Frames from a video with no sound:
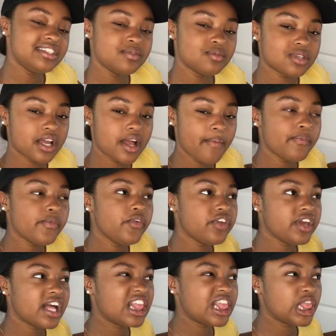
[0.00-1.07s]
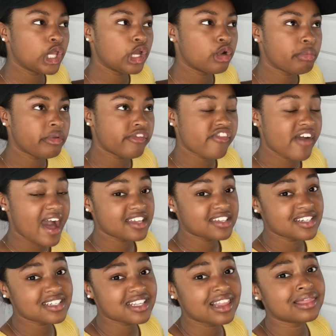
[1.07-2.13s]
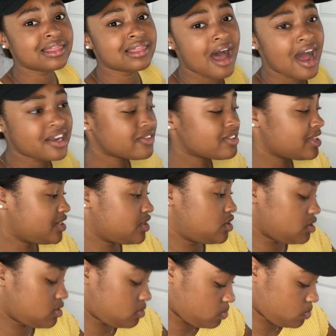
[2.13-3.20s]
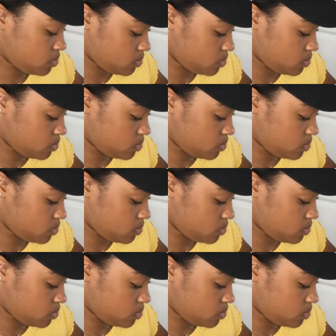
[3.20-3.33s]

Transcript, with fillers: seems like I'm moving a little bit fast, there's a lot of things to